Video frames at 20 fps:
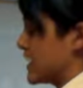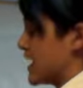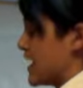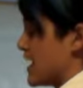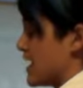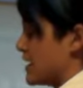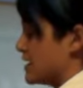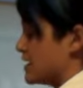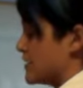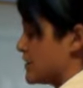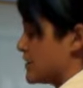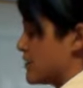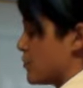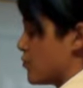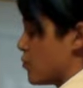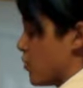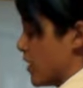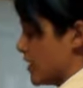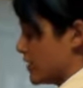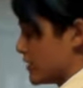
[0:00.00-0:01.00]
and the
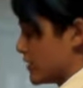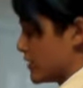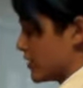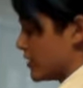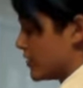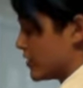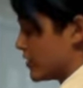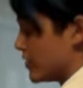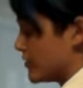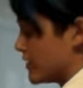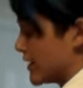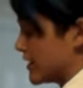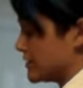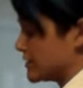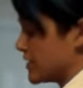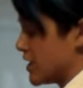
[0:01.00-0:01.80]
one curl that is